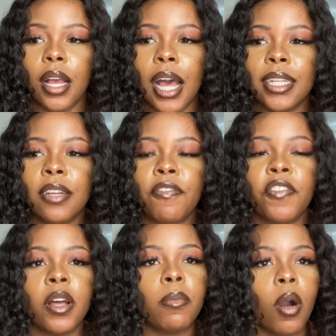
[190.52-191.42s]
I didn't
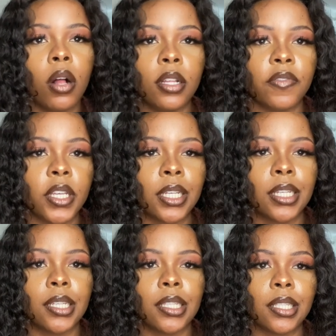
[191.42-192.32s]
film all of it
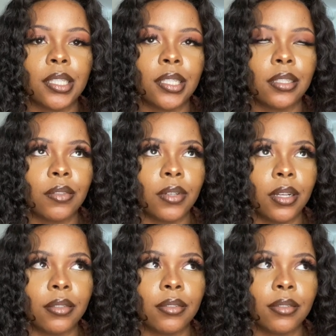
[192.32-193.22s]
because,
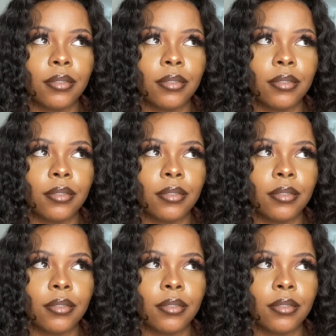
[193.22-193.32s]
well,